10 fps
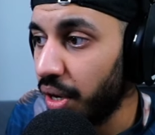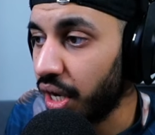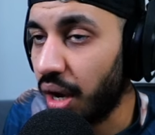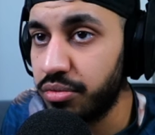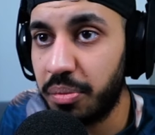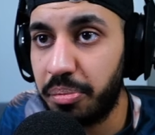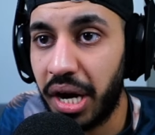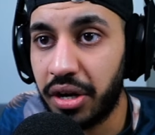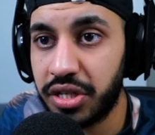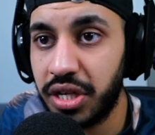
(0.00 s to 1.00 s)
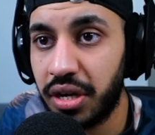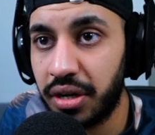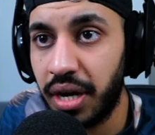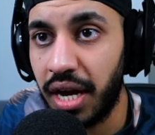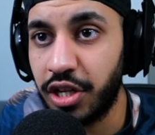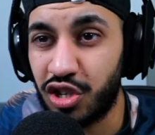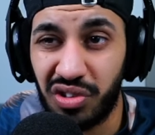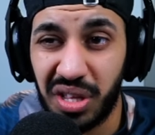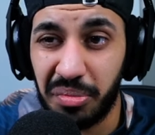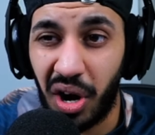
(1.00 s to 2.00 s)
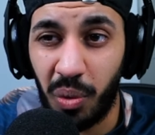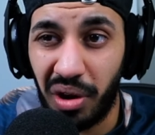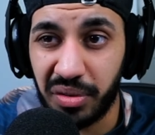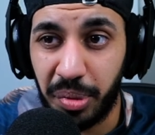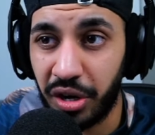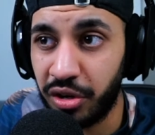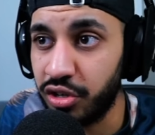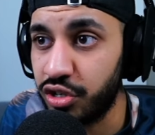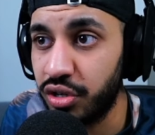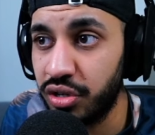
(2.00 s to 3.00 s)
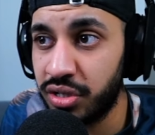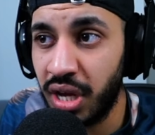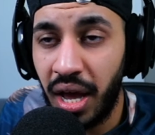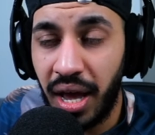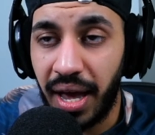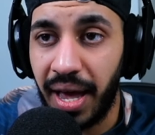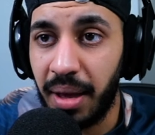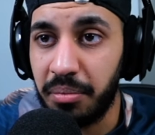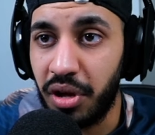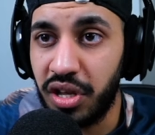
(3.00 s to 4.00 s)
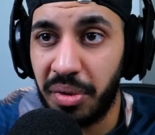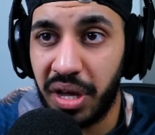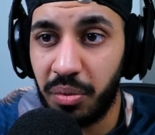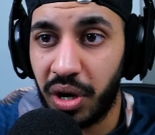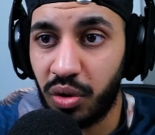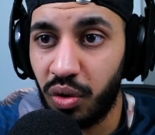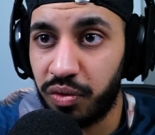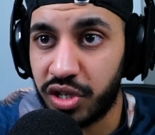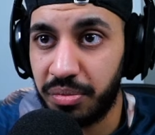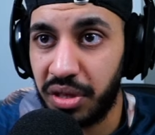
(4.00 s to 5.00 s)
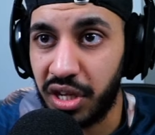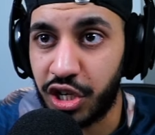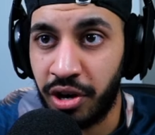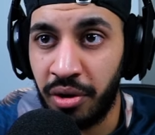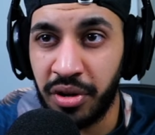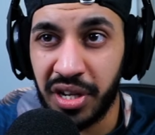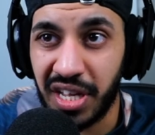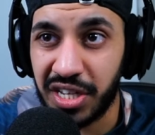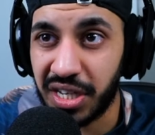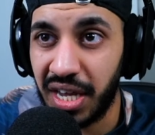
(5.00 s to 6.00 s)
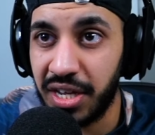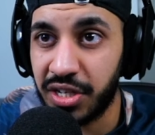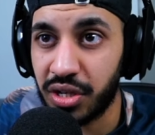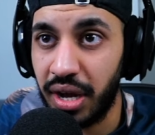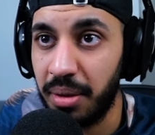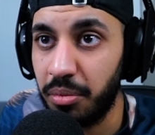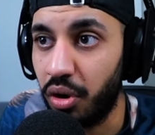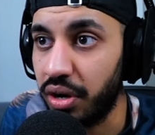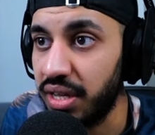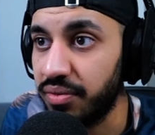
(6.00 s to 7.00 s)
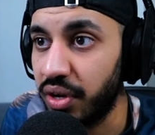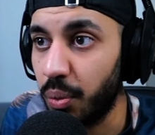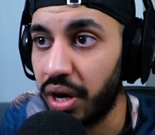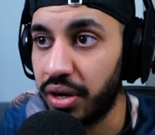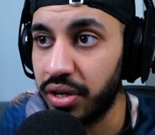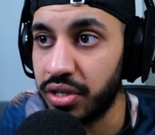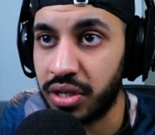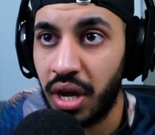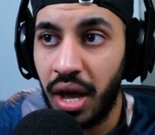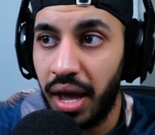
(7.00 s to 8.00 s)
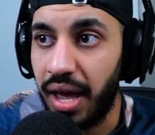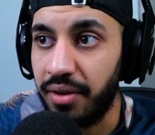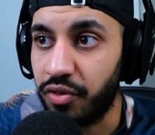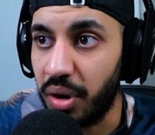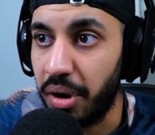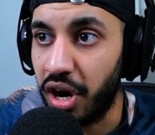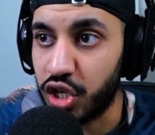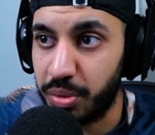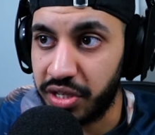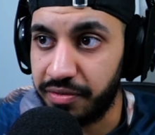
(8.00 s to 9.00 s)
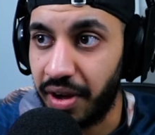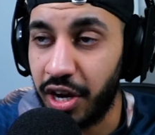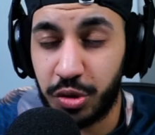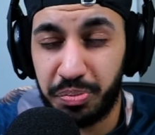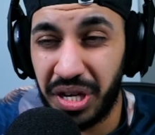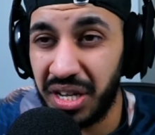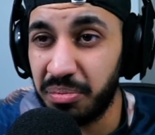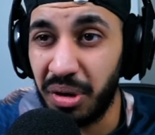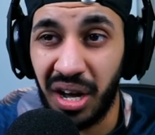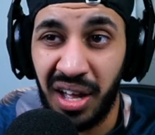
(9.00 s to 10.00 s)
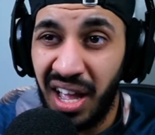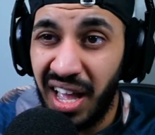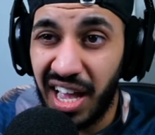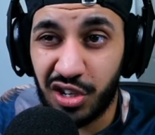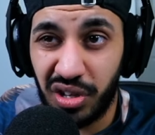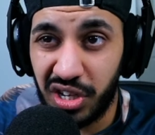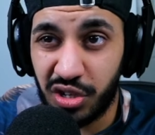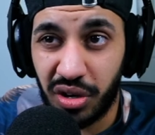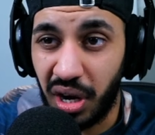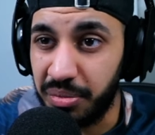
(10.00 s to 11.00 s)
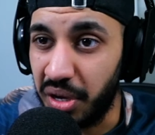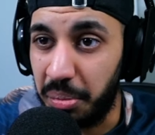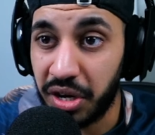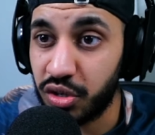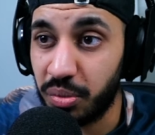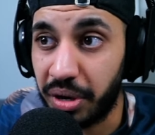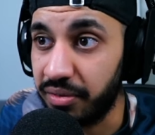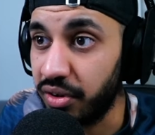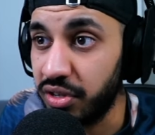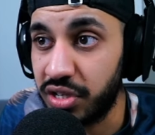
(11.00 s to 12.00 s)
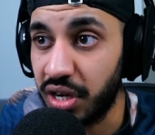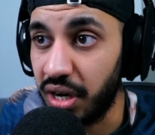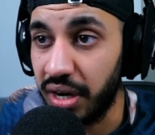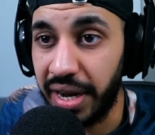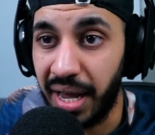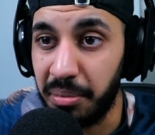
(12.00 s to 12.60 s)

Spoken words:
When it comes to perks here, it doesn't really matter whatever perk you choose. You might want to go for something like Shrouded in this case, or even Awareness for a better sprint to fire speed, but it's really just going to come down to personal preference here.